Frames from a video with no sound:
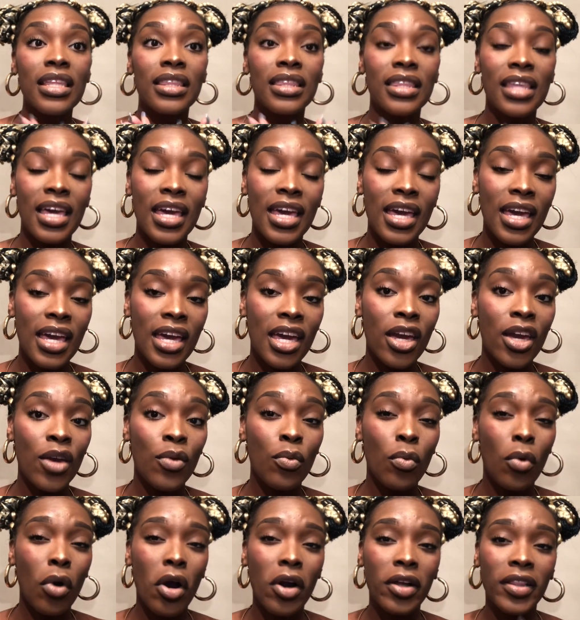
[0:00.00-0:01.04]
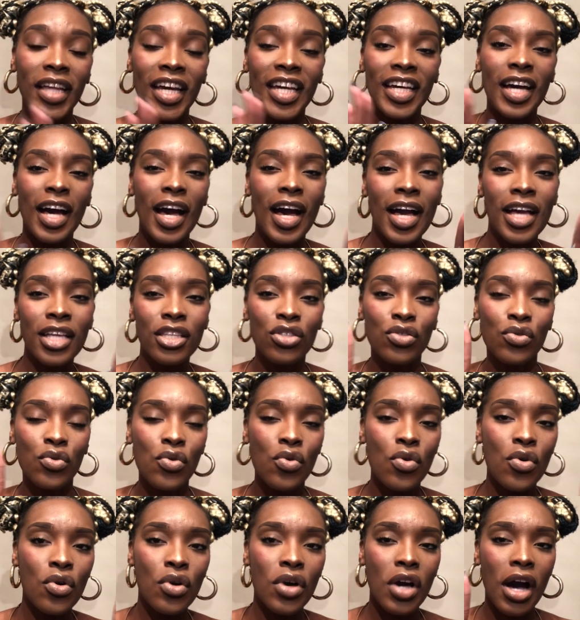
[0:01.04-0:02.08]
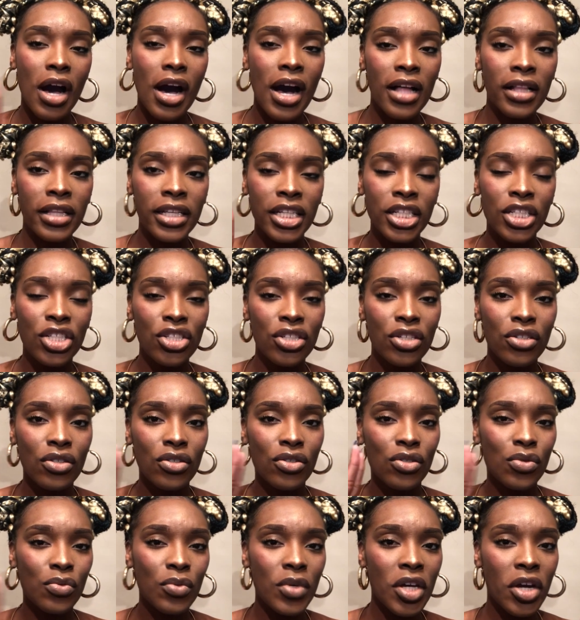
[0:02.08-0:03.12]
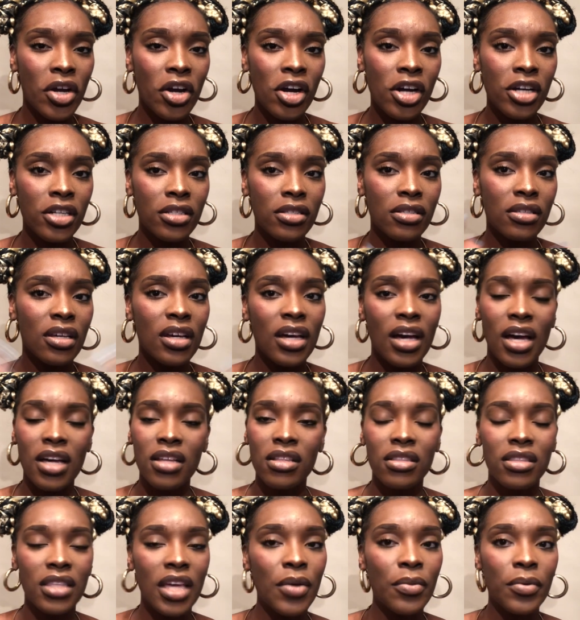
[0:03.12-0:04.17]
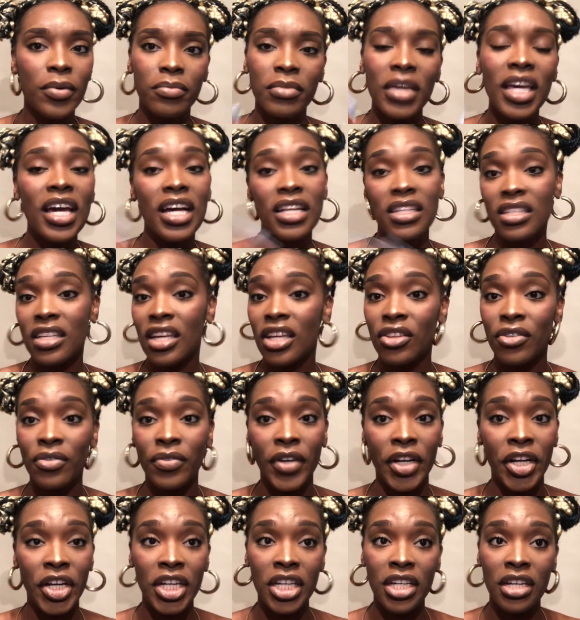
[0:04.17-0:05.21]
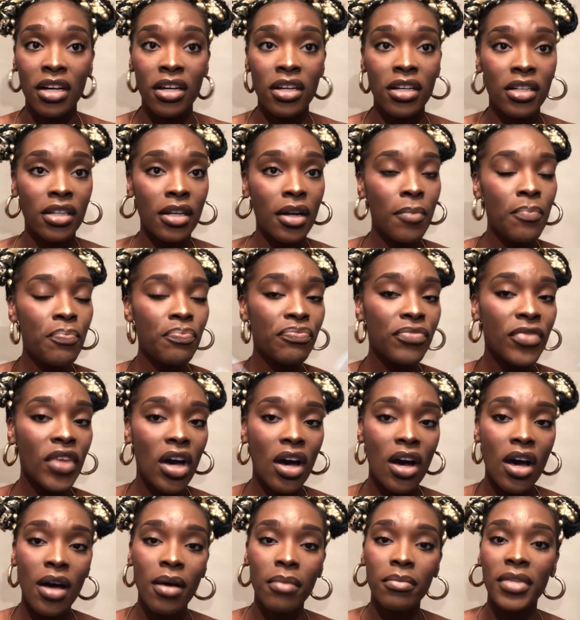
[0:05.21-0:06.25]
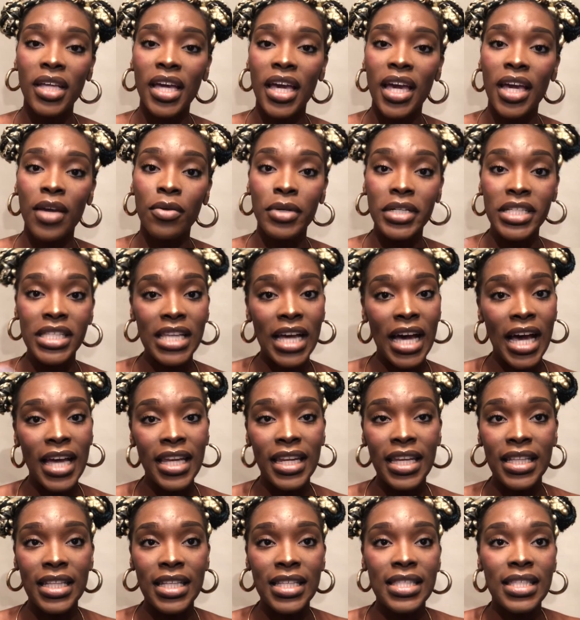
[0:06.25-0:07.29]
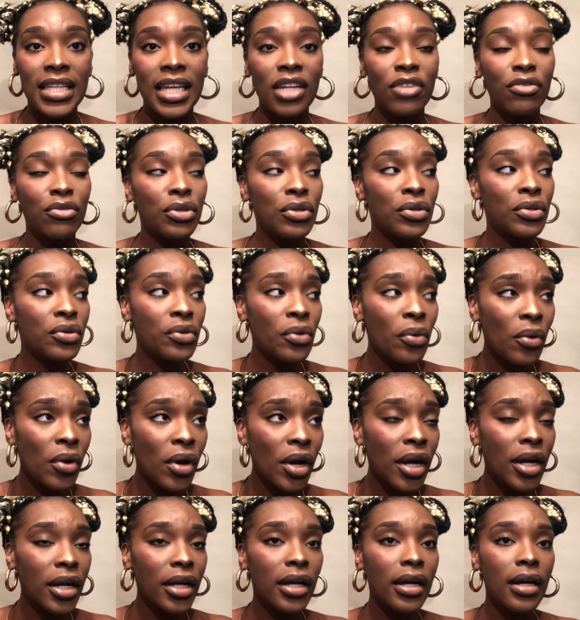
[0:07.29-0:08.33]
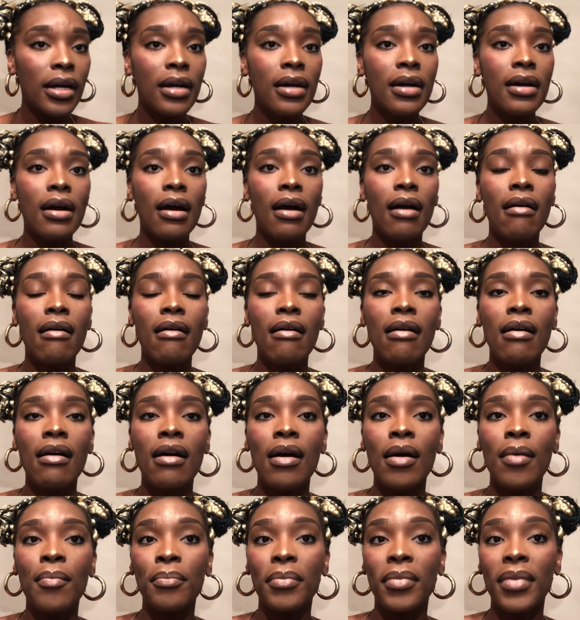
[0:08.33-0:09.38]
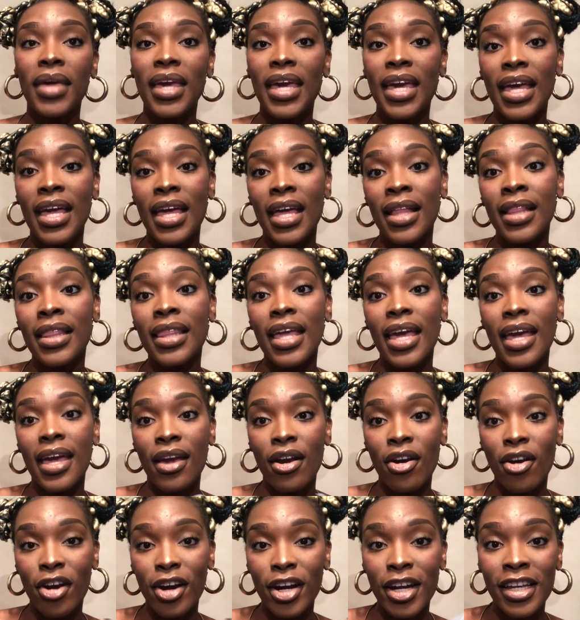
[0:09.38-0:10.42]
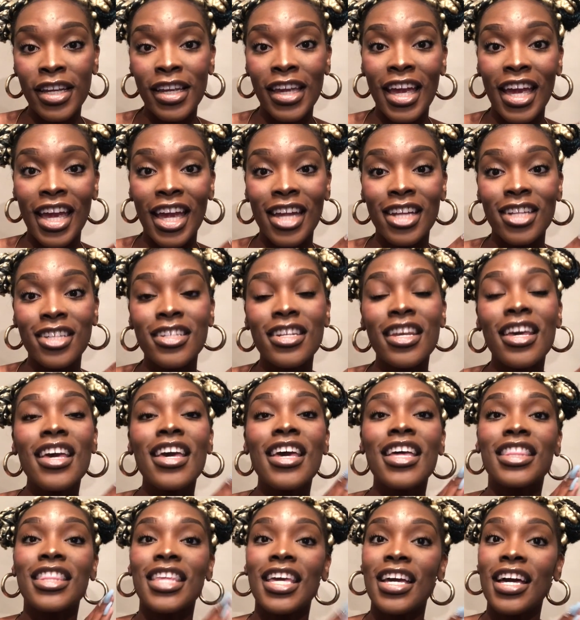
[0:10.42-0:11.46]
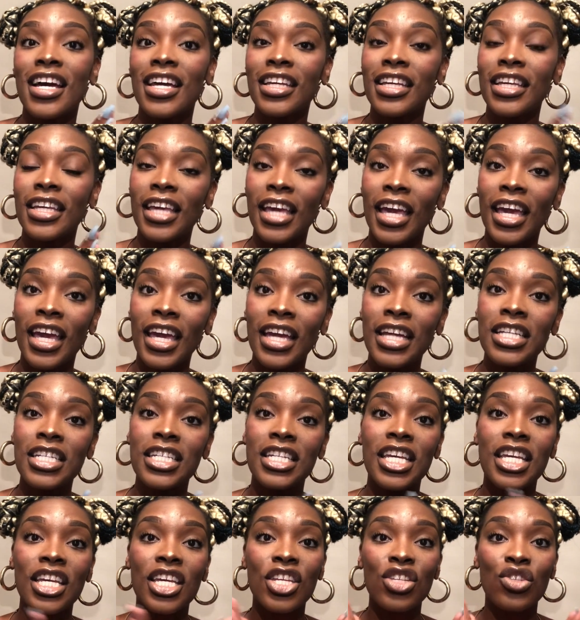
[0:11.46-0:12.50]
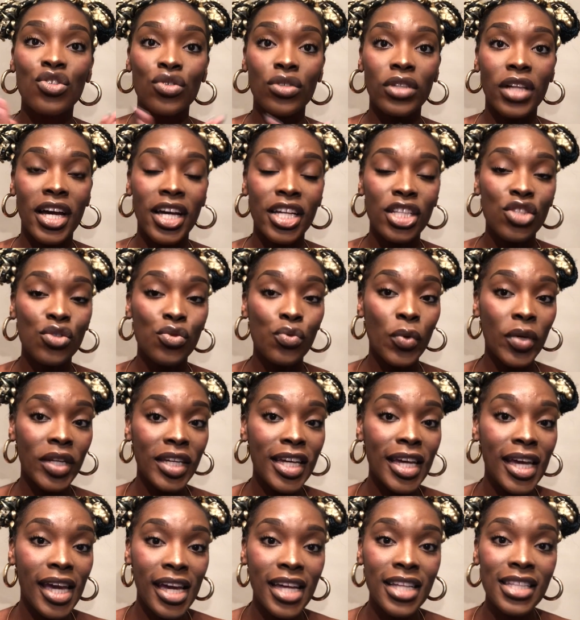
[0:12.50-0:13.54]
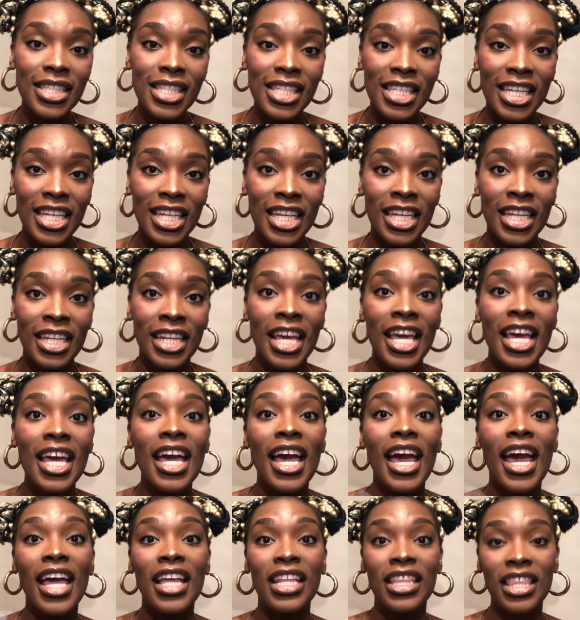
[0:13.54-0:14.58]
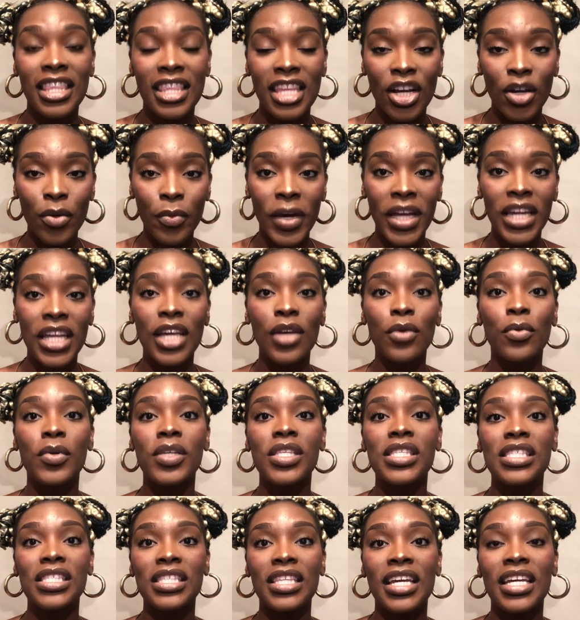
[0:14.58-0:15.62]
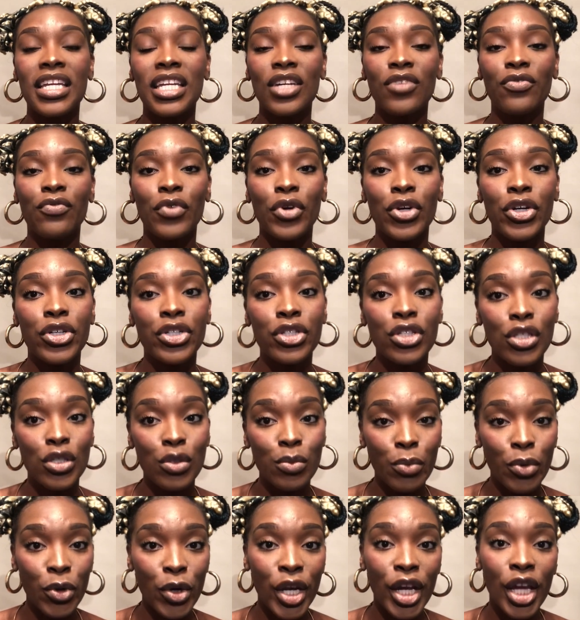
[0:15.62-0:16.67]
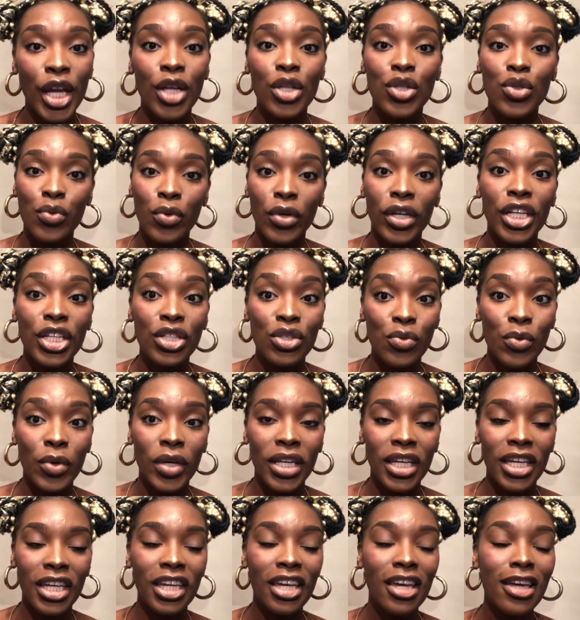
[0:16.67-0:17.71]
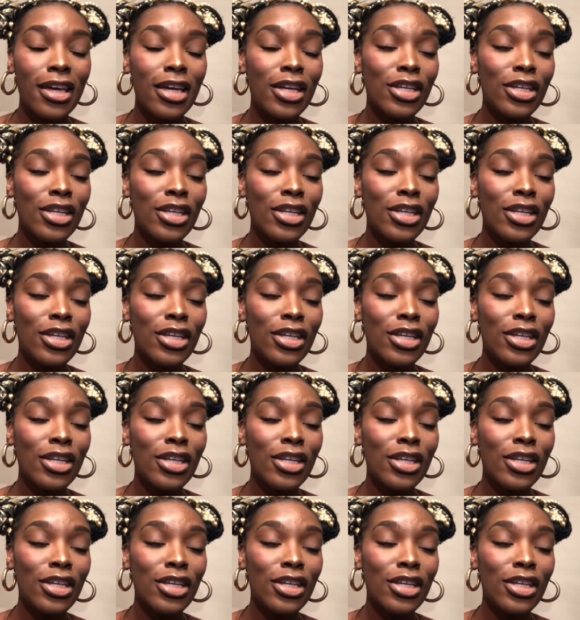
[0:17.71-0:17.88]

They are like high school, college sweethearts. They got together very young. They reside in the state of New York, and they are engaged. They got engaged in July 2018, and their wedding was slated for spring 2020.